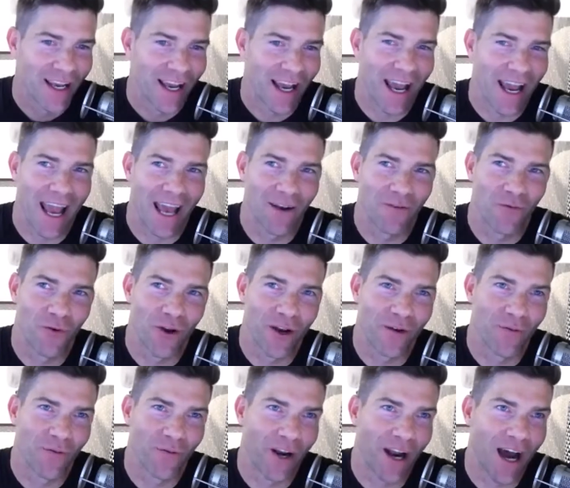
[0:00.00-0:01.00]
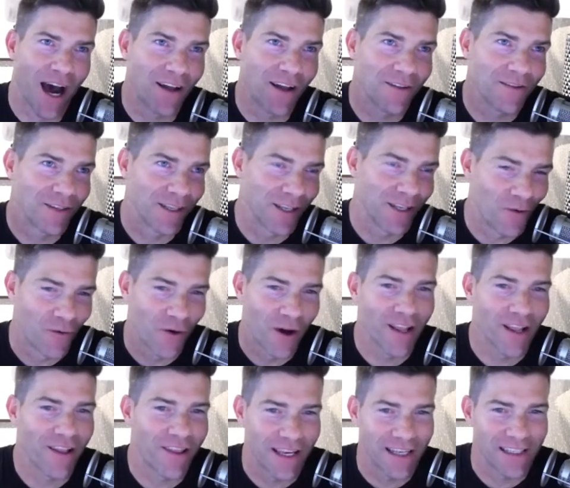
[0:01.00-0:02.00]
And one
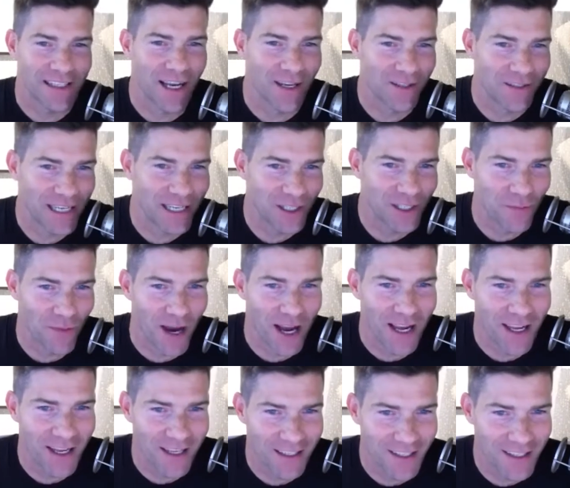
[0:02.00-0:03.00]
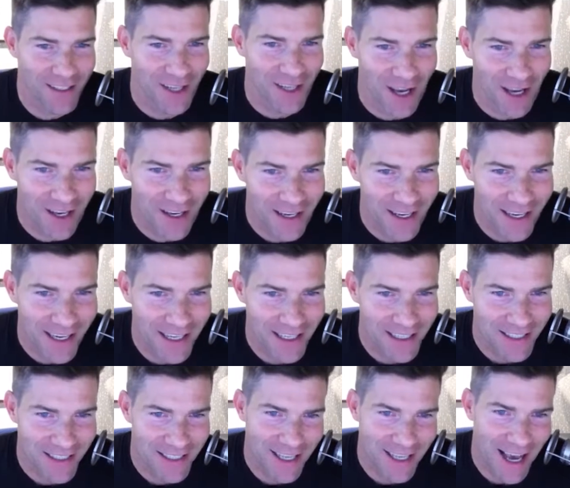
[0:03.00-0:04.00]
of the things I'll teach my son
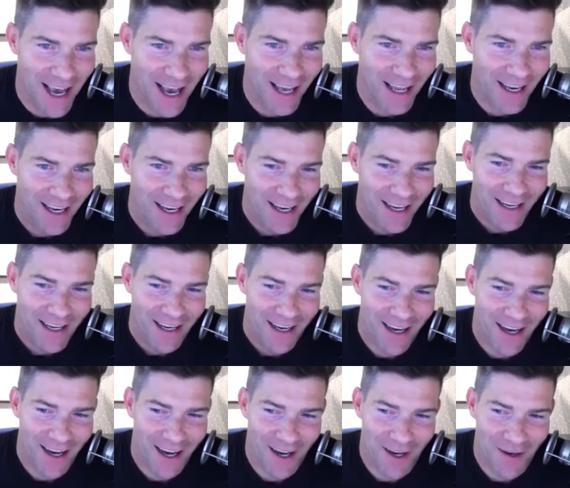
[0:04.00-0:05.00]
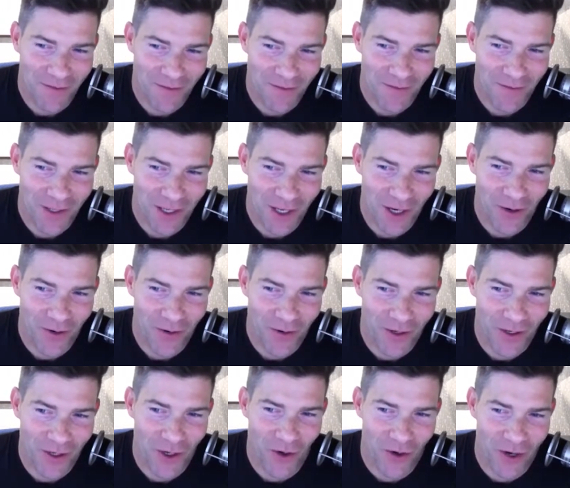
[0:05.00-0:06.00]
is that,
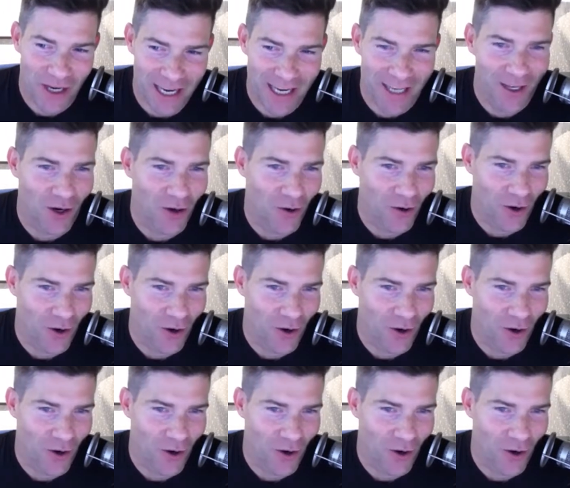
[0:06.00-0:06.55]
your need to hold